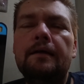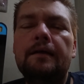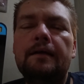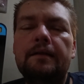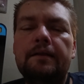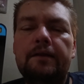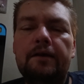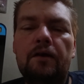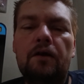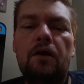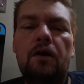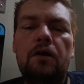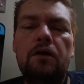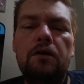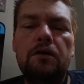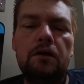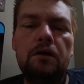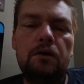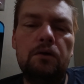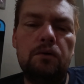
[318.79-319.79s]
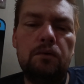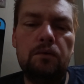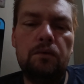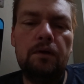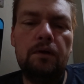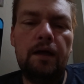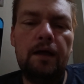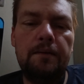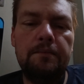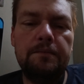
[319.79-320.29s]
There are
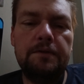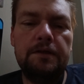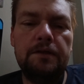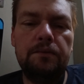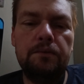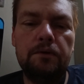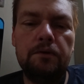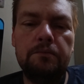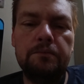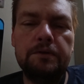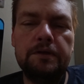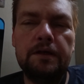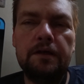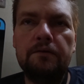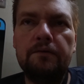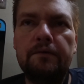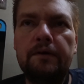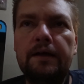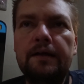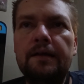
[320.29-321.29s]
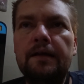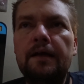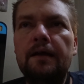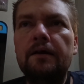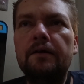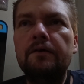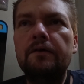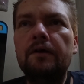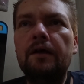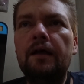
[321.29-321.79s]
no empty rooms here right
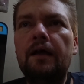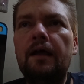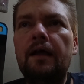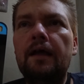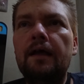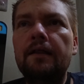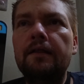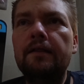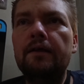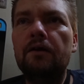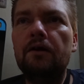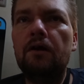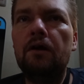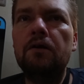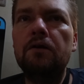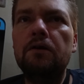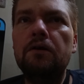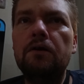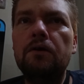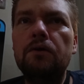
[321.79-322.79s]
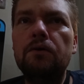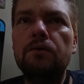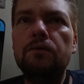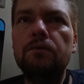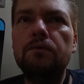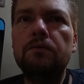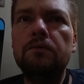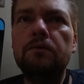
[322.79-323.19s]
now, and there are no